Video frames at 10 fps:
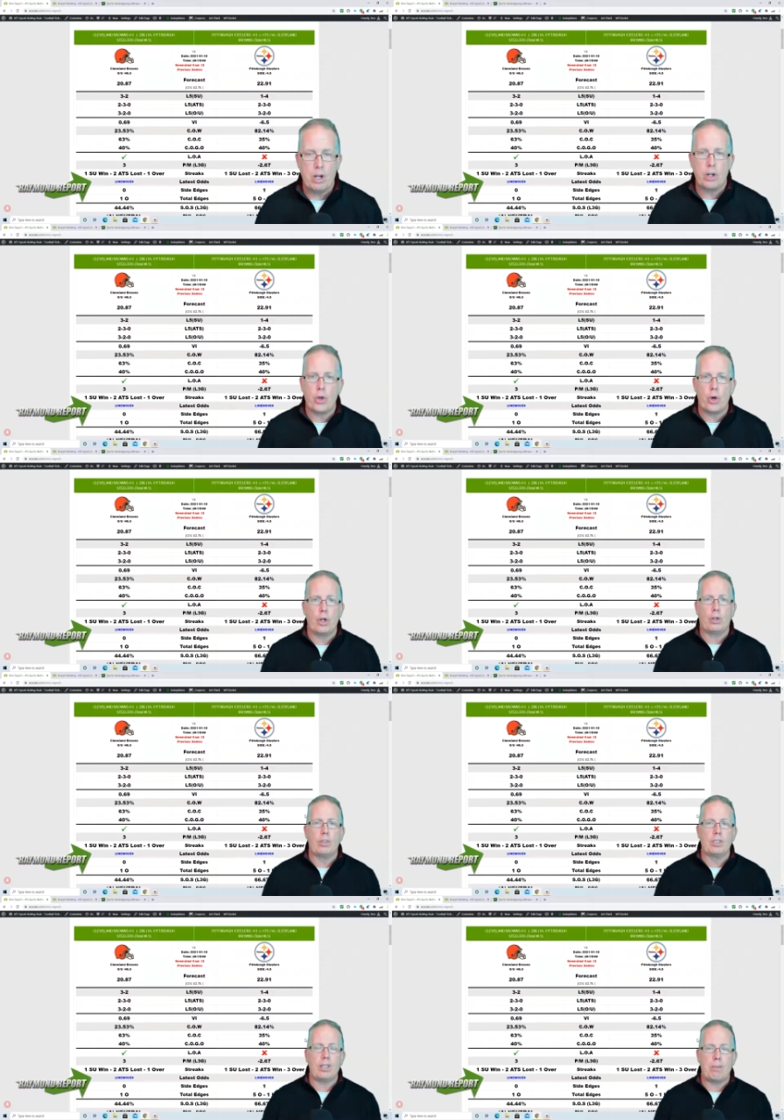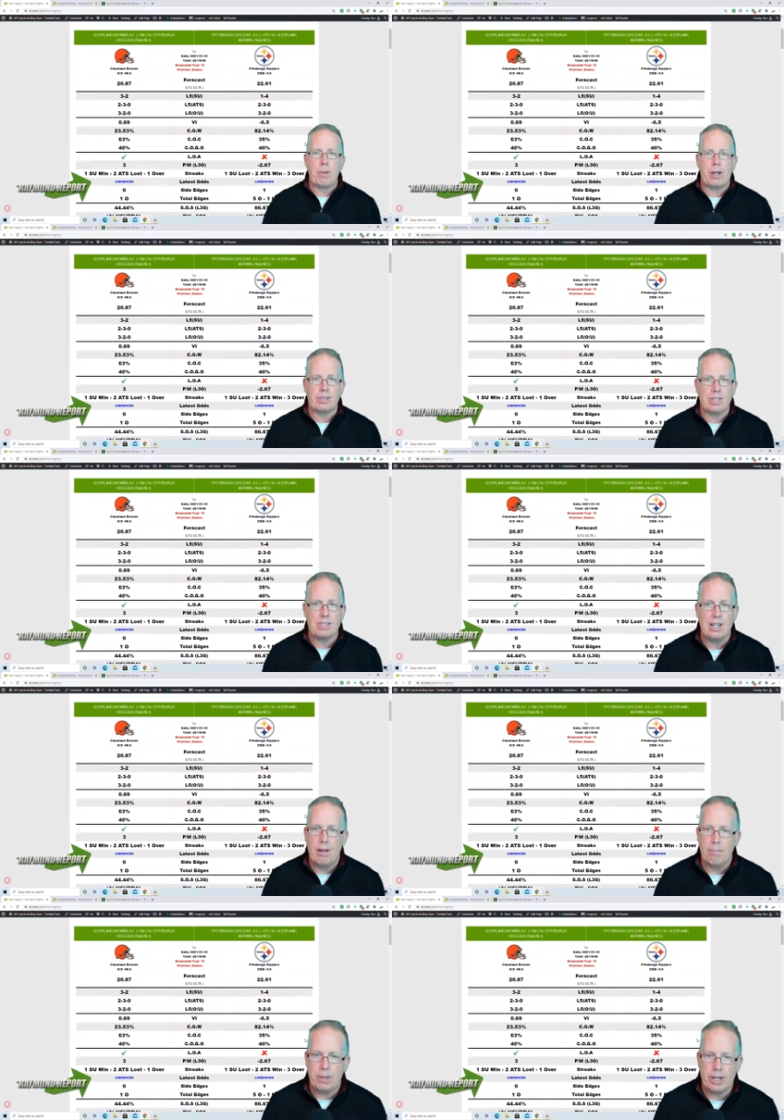turnovers and penalties.
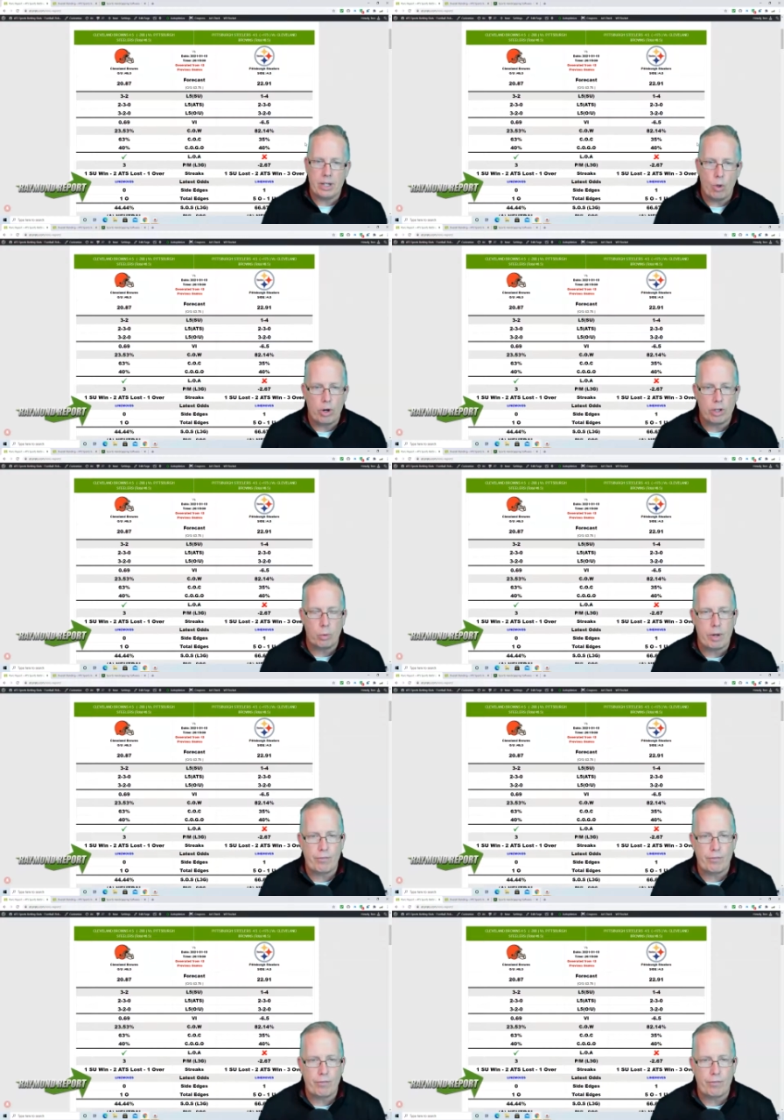But in order to win